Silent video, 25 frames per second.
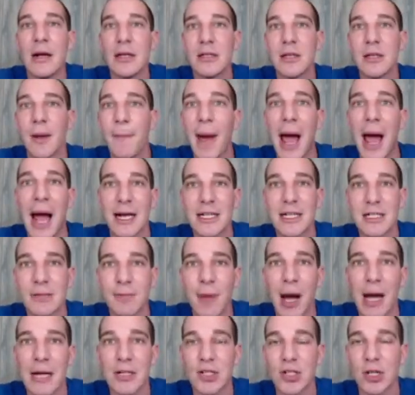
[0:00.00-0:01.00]
to
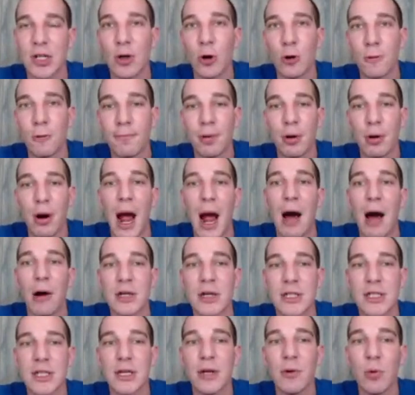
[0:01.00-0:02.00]
maximize your gold per hour.
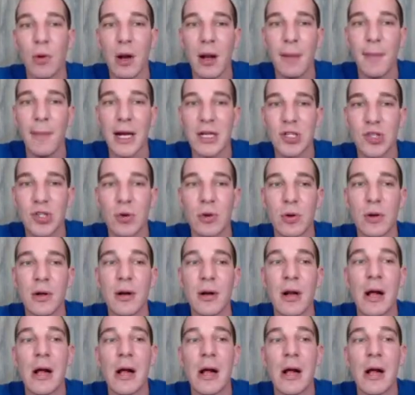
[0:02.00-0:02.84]
So you want to make sure